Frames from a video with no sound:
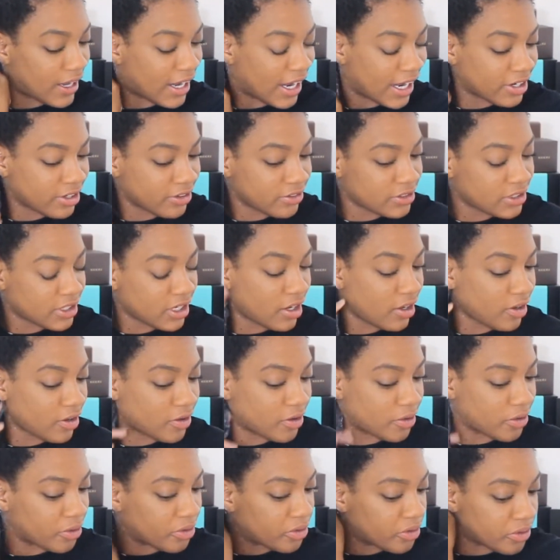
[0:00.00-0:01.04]
I don't
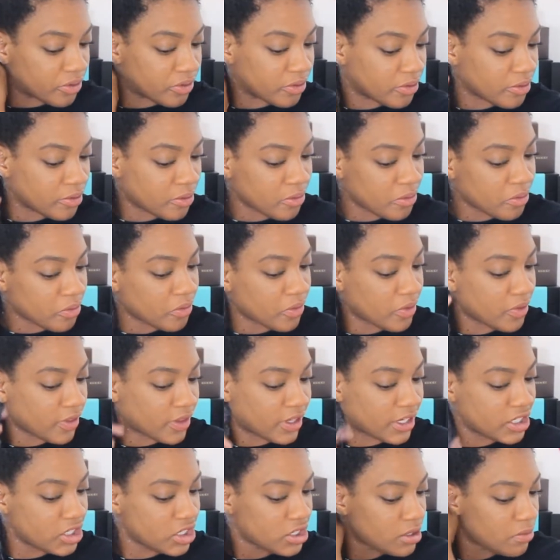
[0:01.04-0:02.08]
know,
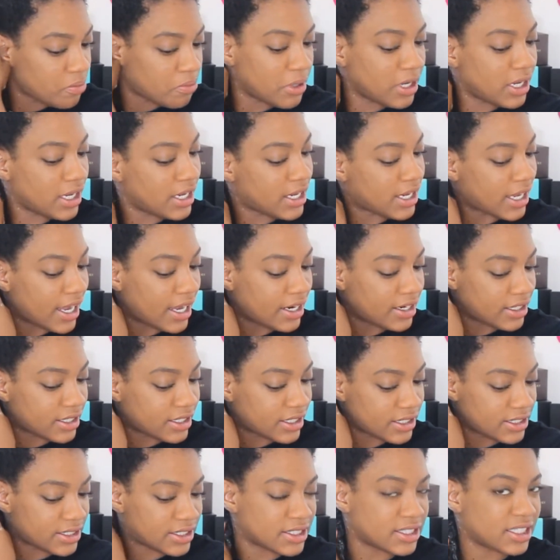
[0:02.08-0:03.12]
this should be kind of
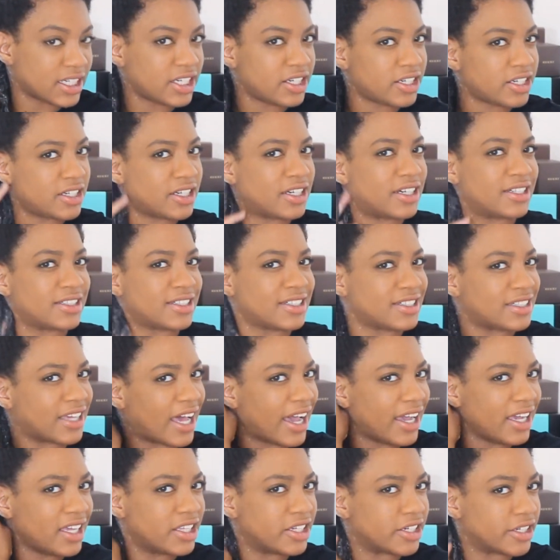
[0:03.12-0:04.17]
considered a
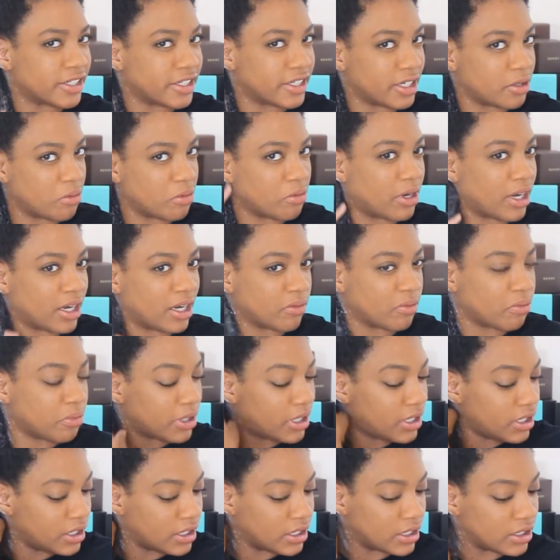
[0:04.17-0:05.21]
styler in my
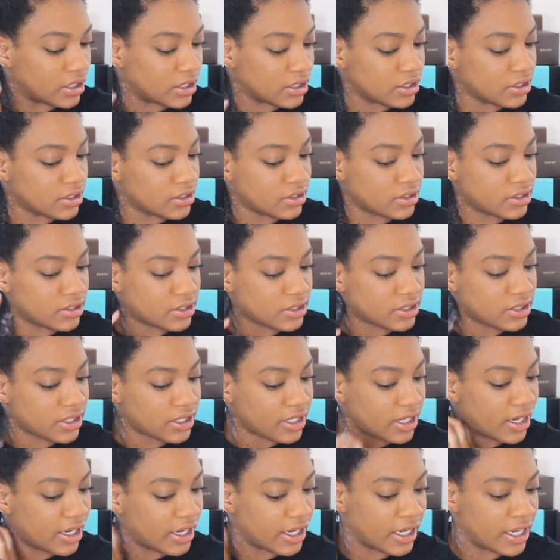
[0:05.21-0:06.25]
opinion,
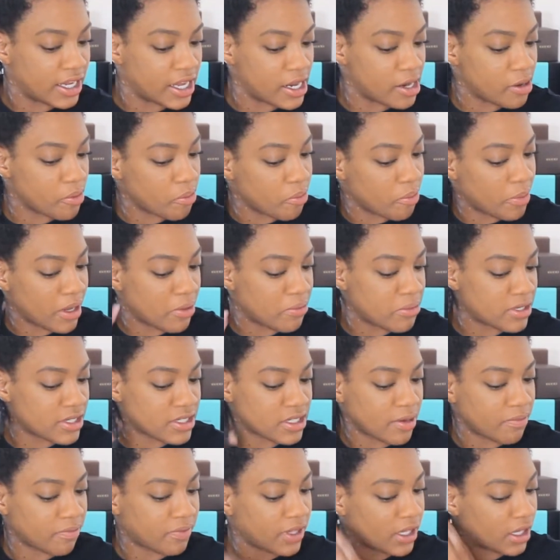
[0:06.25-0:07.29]
and maybe
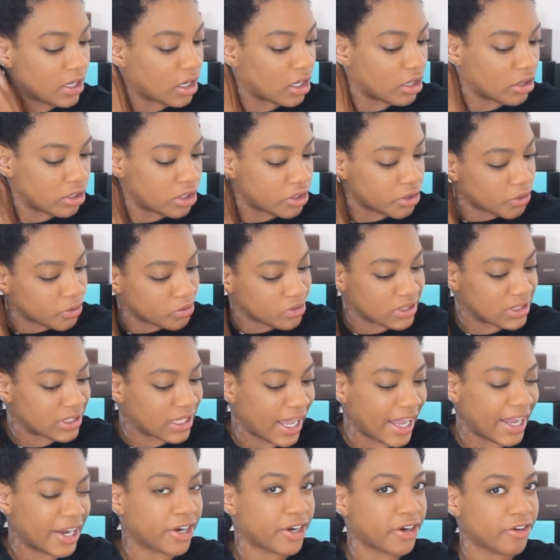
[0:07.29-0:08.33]
something a little
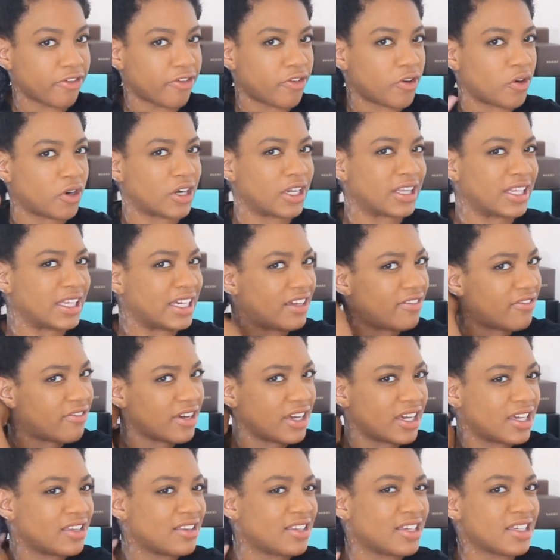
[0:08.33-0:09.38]
lighter for a
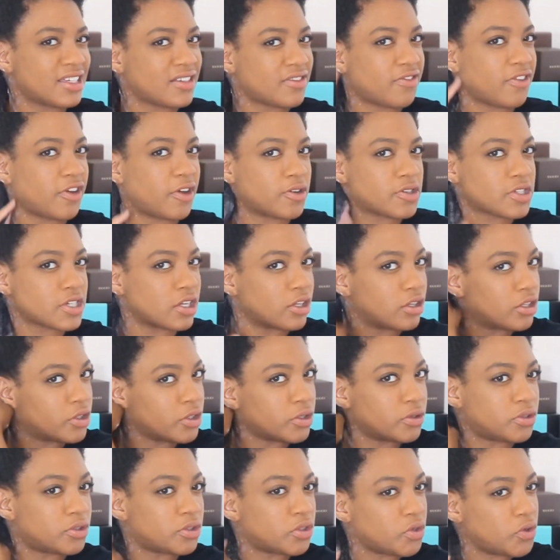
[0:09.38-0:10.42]
leave-in. This feels a
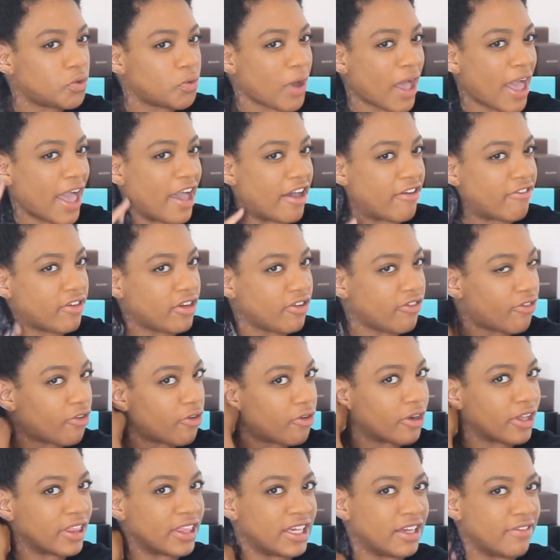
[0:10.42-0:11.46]
little too heavy
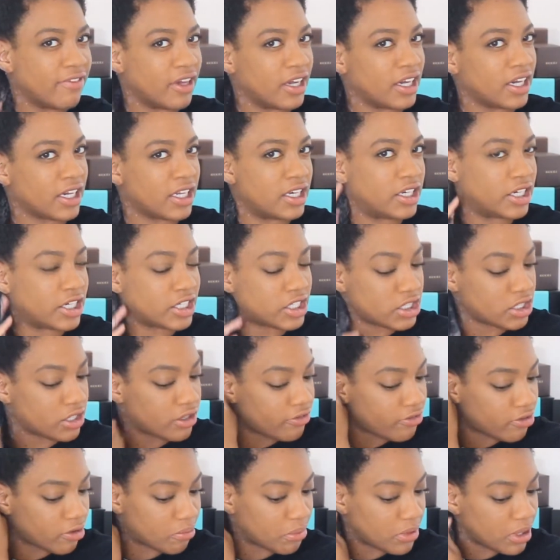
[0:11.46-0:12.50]
for a leave-in conditioner
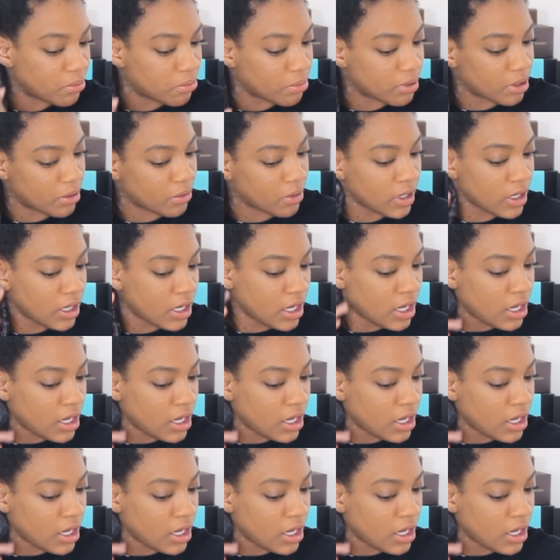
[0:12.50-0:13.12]
for me, but